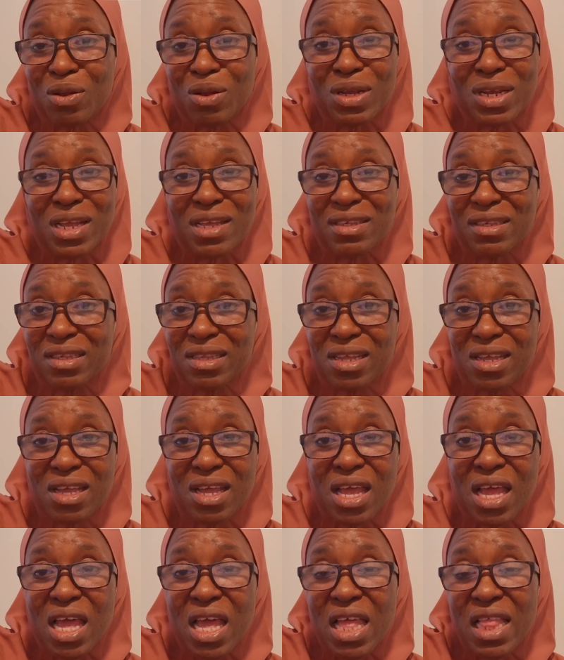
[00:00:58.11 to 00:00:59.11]

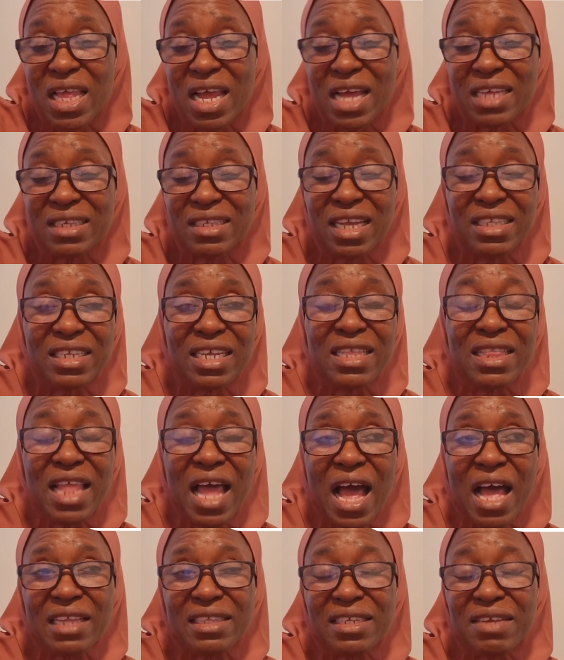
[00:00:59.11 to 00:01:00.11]
Honestly, there are certain
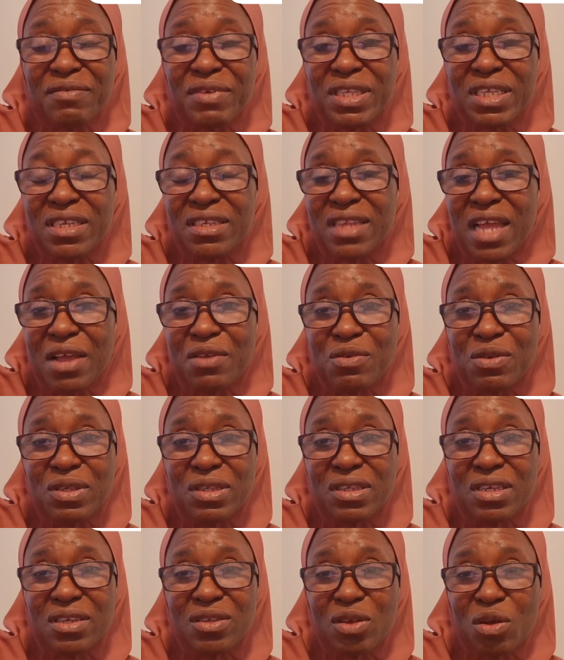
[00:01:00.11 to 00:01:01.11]
activities that you
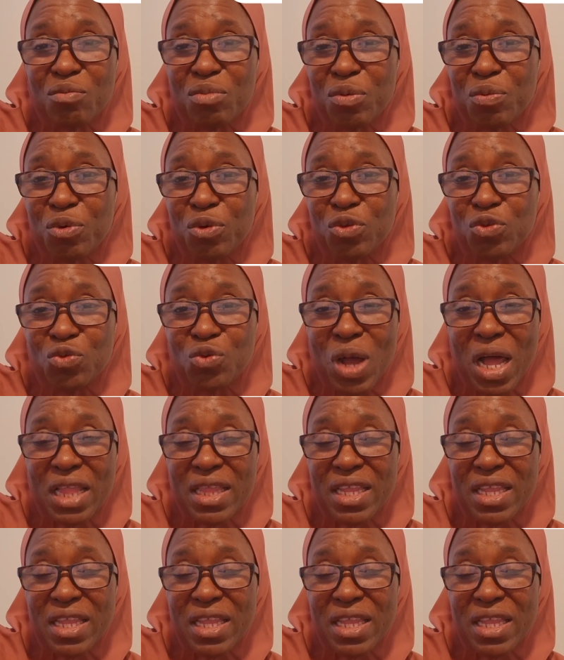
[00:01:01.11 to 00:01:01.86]
see some people do at